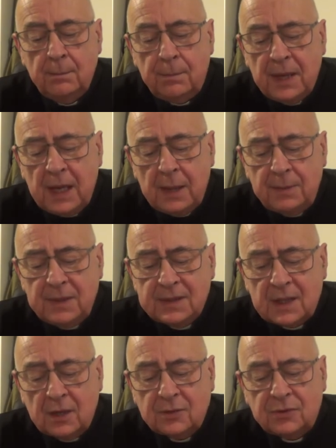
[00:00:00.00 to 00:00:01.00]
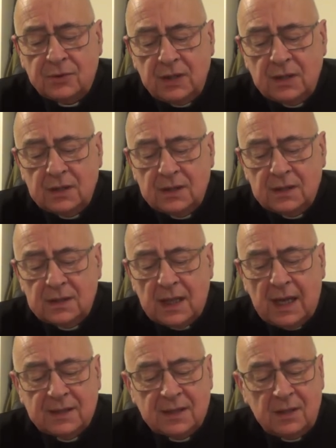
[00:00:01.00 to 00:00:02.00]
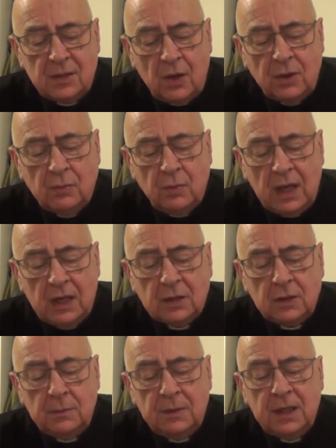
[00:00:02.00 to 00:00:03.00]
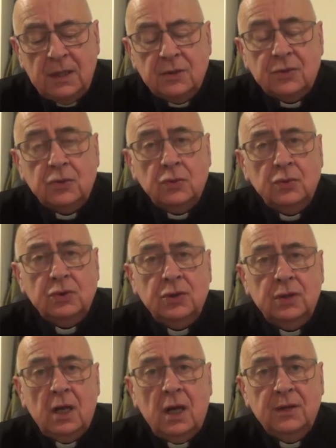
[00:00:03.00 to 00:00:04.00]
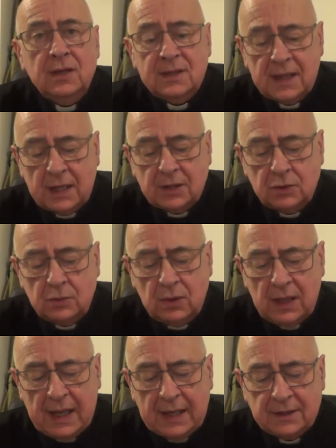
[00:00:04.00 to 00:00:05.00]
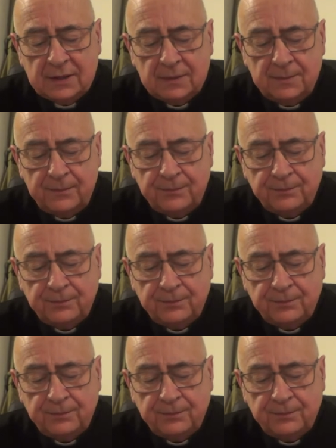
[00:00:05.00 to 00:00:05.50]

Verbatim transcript: Babies are treated as an unwelcome intrusion on the sexual act.